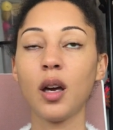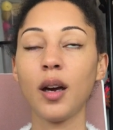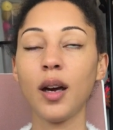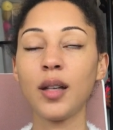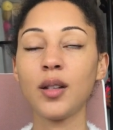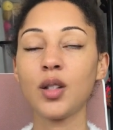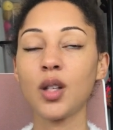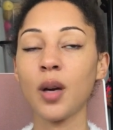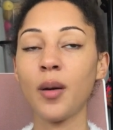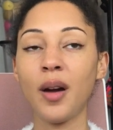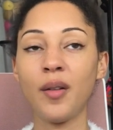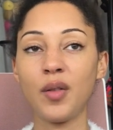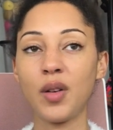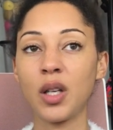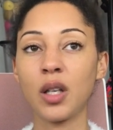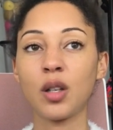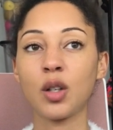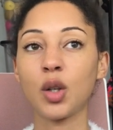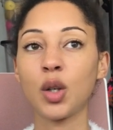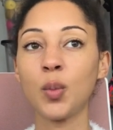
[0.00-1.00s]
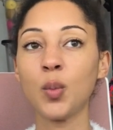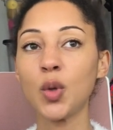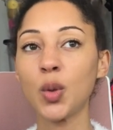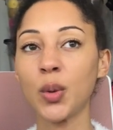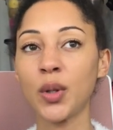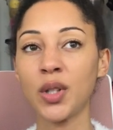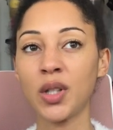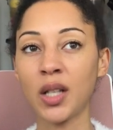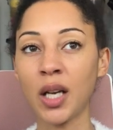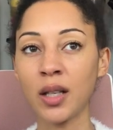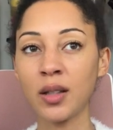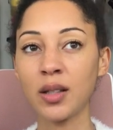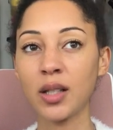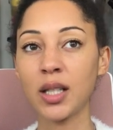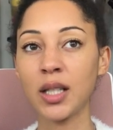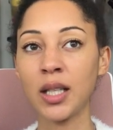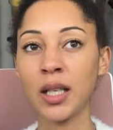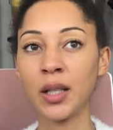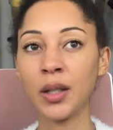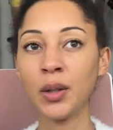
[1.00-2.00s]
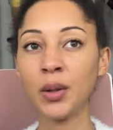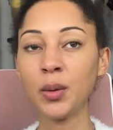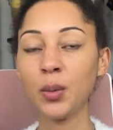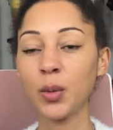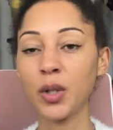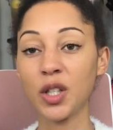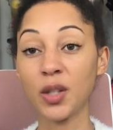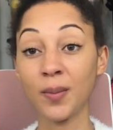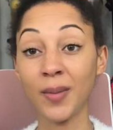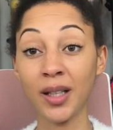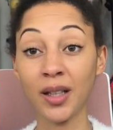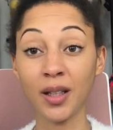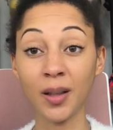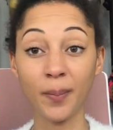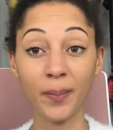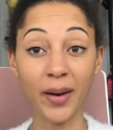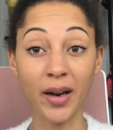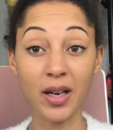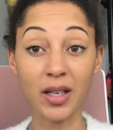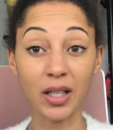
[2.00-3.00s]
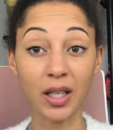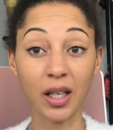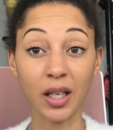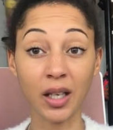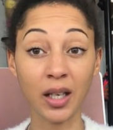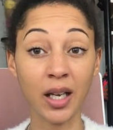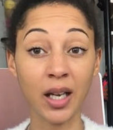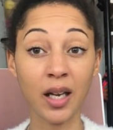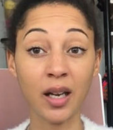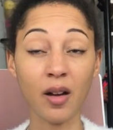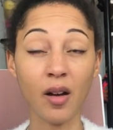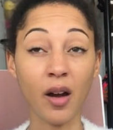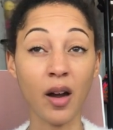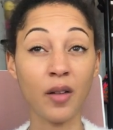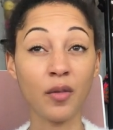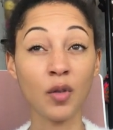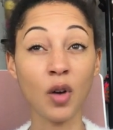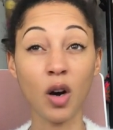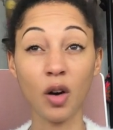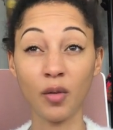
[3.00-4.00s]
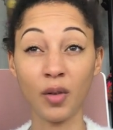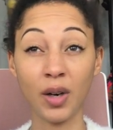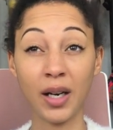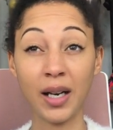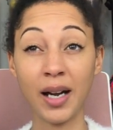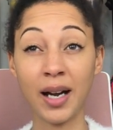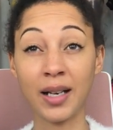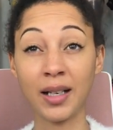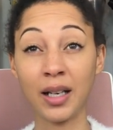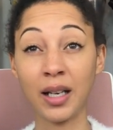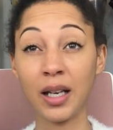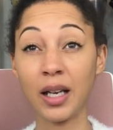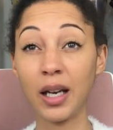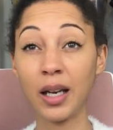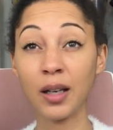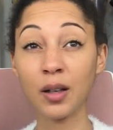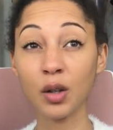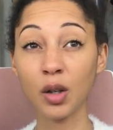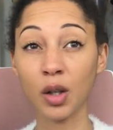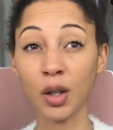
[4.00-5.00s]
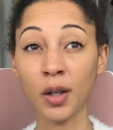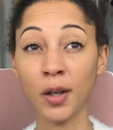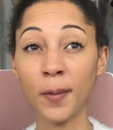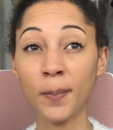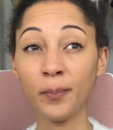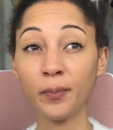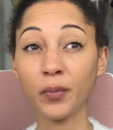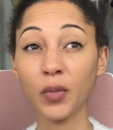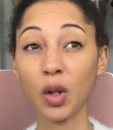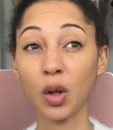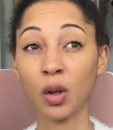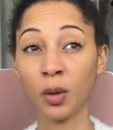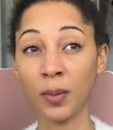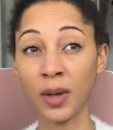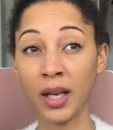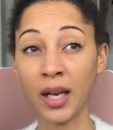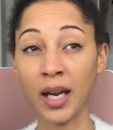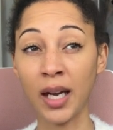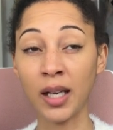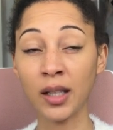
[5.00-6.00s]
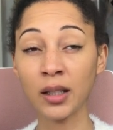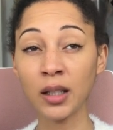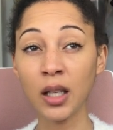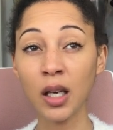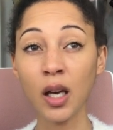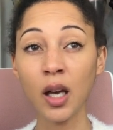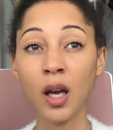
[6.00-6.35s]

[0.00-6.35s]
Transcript: and so everything had come to a standstill, which meant that basically I've not really had any income coming in.